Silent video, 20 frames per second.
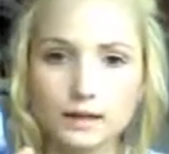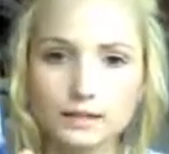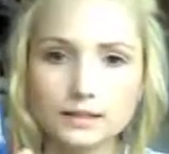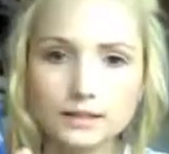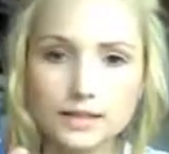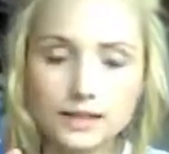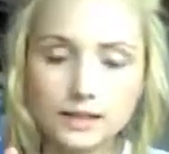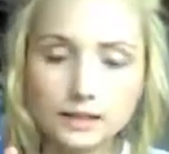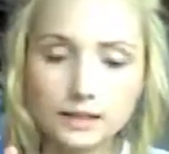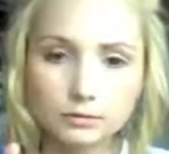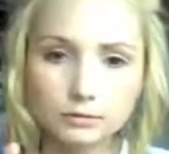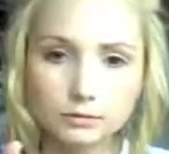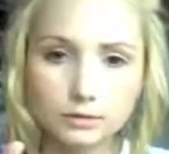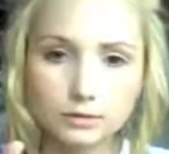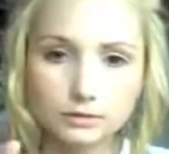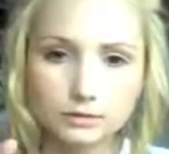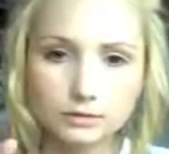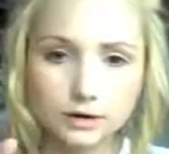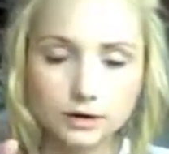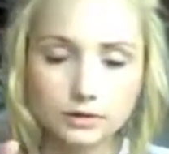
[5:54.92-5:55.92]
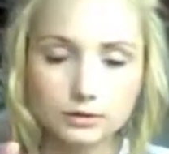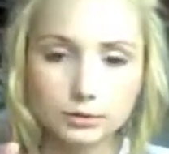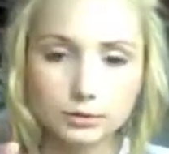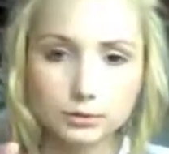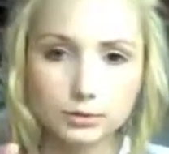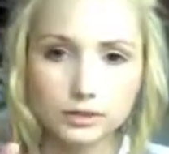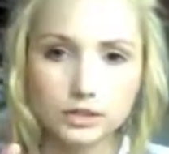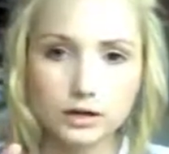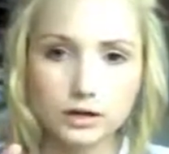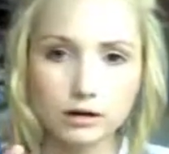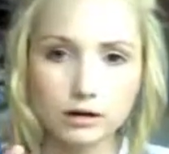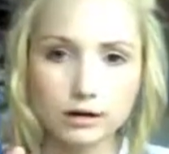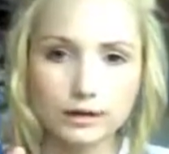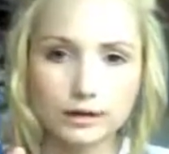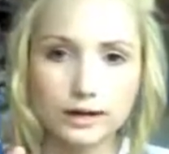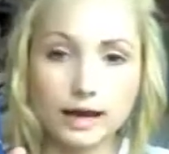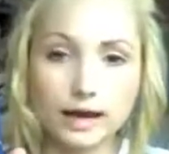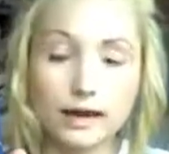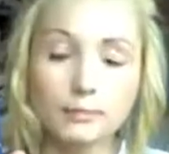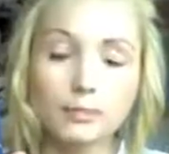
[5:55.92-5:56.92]
I take it through a device called an
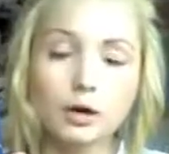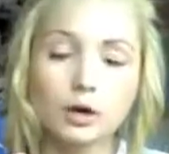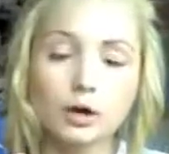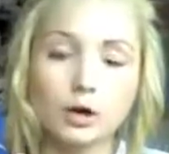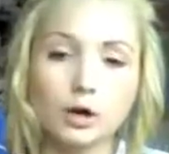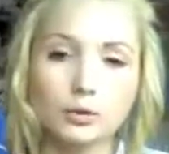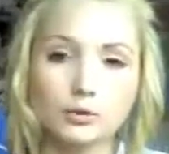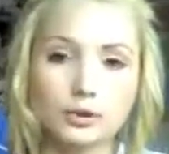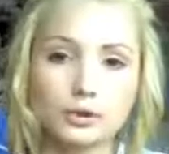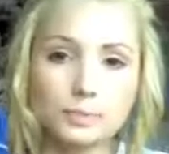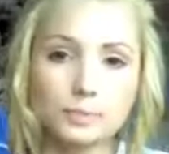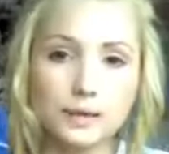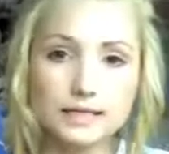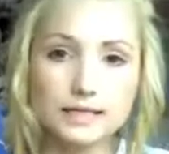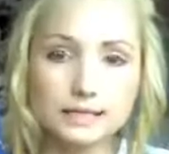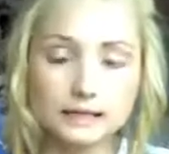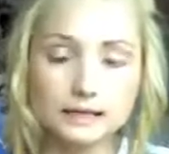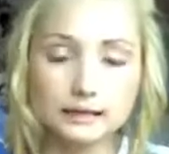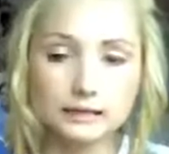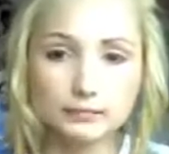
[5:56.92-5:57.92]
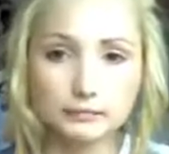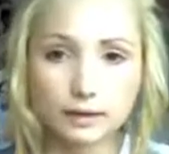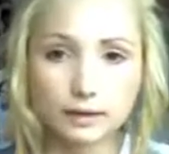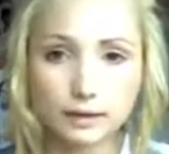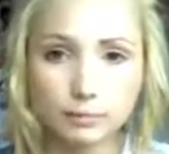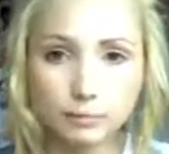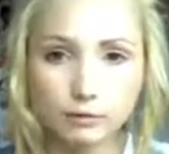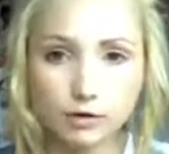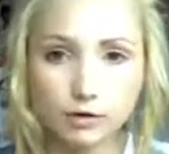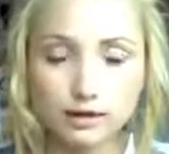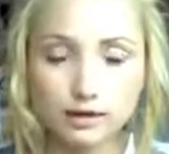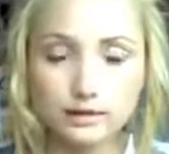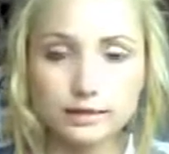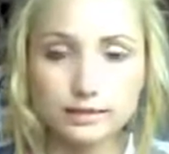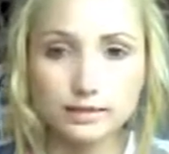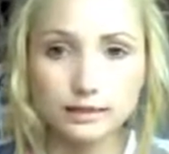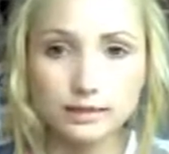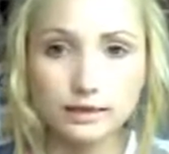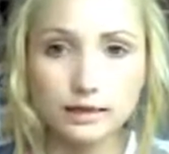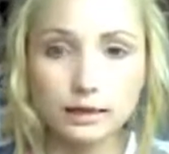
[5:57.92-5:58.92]
iNeb, which basically
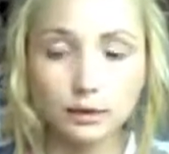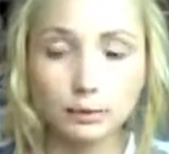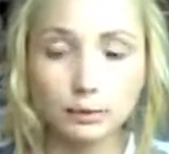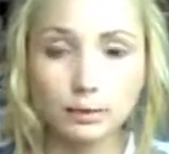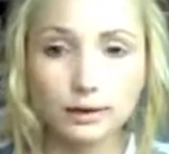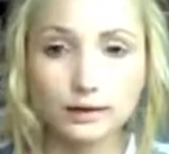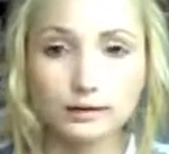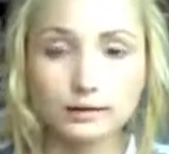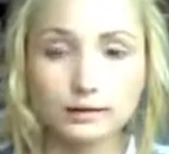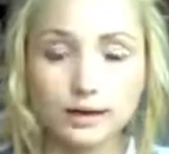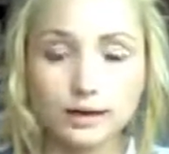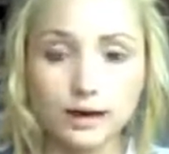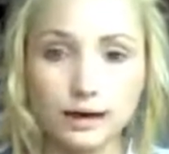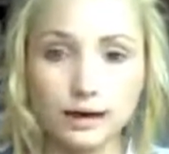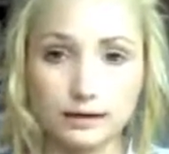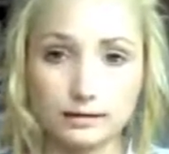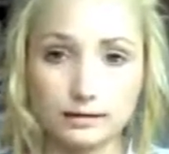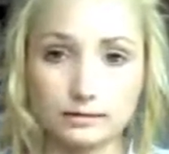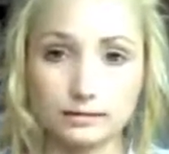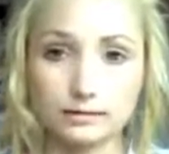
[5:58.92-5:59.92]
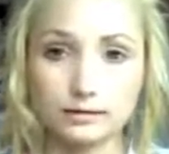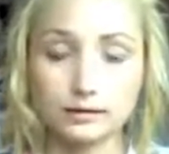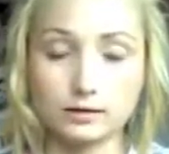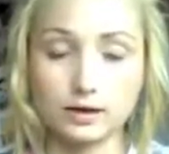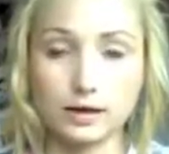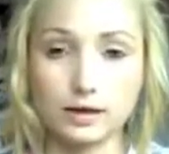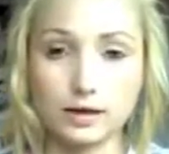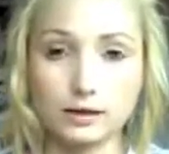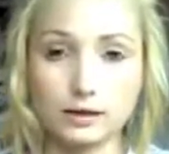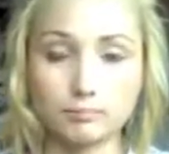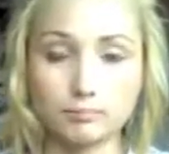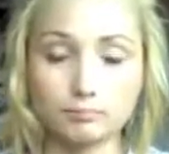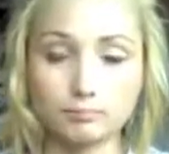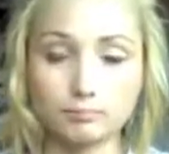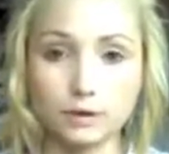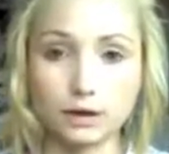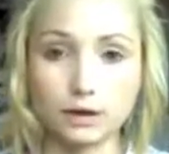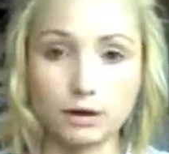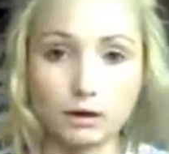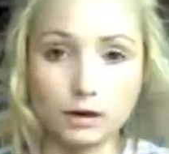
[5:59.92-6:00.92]
vaporises the liquid and
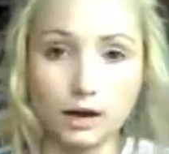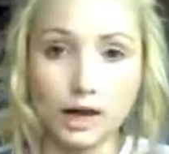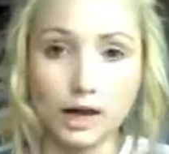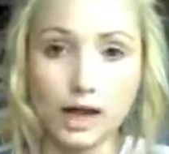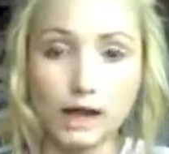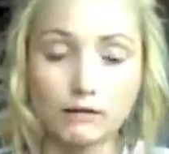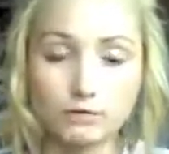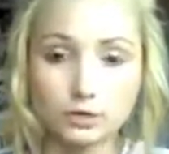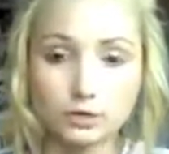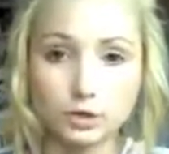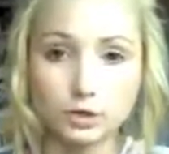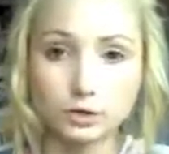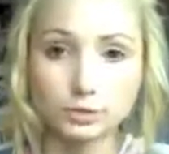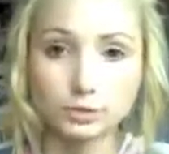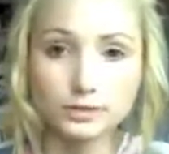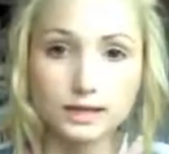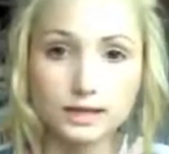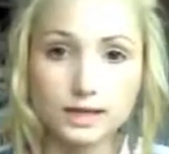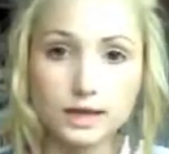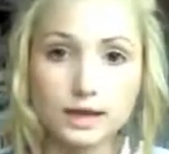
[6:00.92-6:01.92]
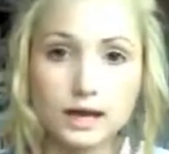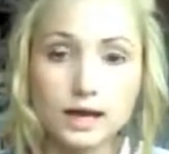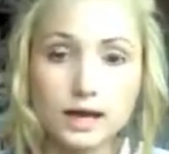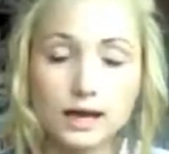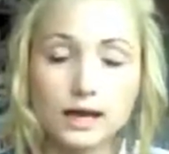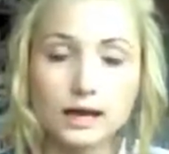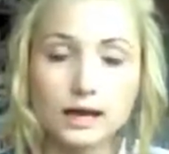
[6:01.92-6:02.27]
aerosols it,